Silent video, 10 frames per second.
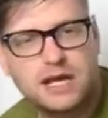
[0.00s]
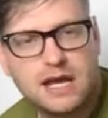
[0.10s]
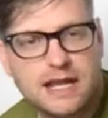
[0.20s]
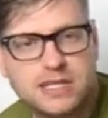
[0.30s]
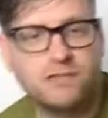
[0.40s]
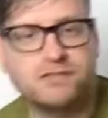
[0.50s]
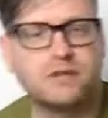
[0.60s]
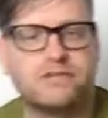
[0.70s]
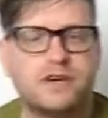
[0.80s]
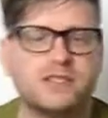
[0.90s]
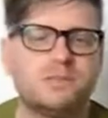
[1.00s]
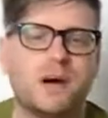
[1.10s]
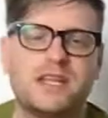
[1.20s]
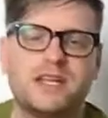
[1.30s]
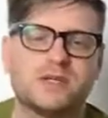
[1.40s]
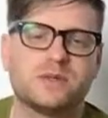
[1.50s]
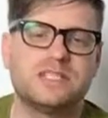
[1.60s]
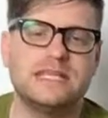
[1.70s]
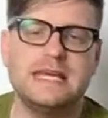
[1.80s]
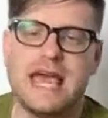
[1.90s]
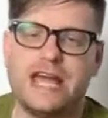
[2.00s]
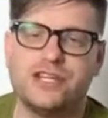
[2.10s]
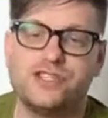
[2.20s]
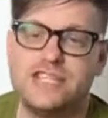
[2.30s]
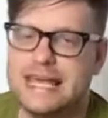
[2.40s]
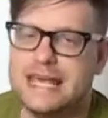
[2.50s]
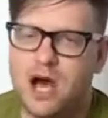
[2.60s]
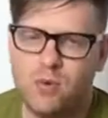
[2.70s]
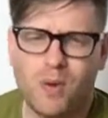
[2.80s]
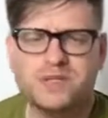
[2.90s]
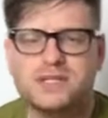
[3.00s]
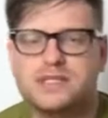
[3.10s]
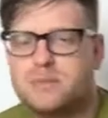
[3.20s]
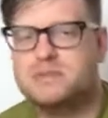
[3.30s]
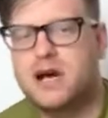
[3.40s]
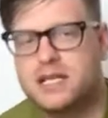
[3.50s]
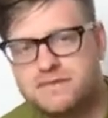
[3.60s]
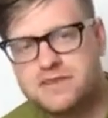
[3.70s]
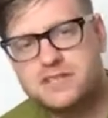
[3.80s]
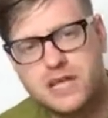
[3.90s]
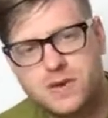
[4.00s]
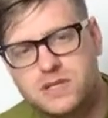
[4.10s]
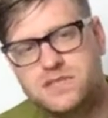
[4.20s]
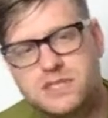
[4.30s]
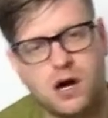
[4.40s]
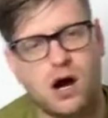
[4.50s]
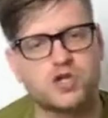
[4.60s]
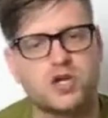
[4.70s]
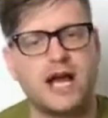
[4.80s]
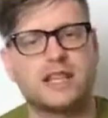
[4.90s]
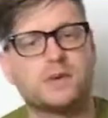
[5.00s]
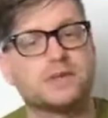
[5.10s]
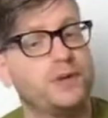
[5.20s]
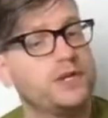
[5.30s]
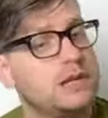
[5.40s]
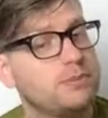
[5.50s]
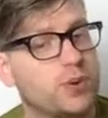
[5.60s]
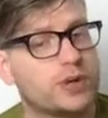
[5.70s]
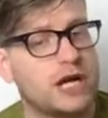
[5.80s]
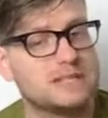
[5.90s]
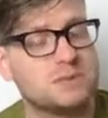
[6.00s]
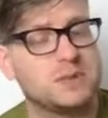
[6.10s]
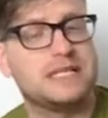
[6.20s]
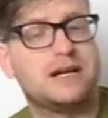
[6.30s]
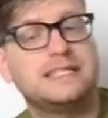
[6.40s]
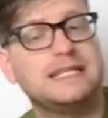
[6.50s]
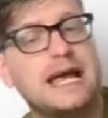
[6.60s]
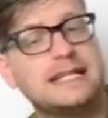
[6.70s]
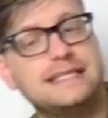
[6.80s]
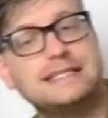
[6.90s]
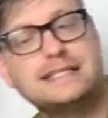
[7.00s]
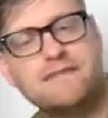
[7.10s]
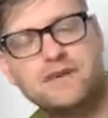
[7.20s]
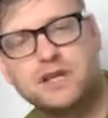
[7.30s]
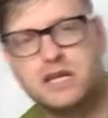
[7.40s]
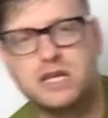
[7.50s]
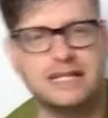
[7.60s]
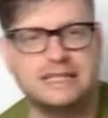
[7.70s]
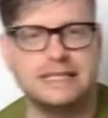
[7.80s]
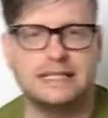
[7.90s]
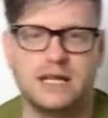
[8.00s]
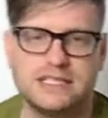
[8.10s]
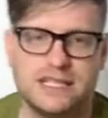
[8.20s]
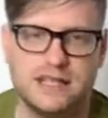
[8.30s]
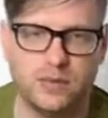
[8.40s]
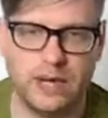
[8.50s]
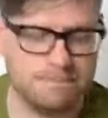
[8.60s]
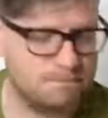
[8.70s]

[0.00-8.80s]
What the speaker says: That's often referred to by the initials TNG. What was the subtitle of the series of Star Trek that was originally broadcast between 1987 and 1993?